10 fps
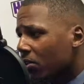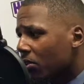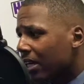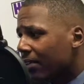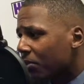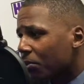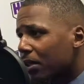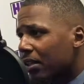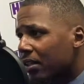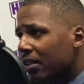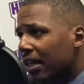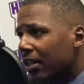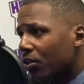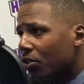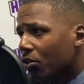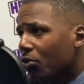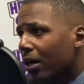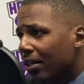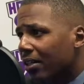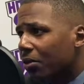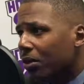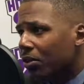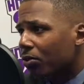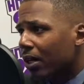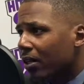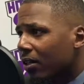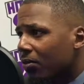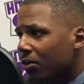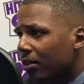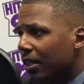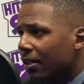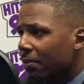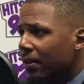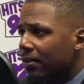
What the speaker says: you'd have to really look at who I deal with and who I love on a daily basis.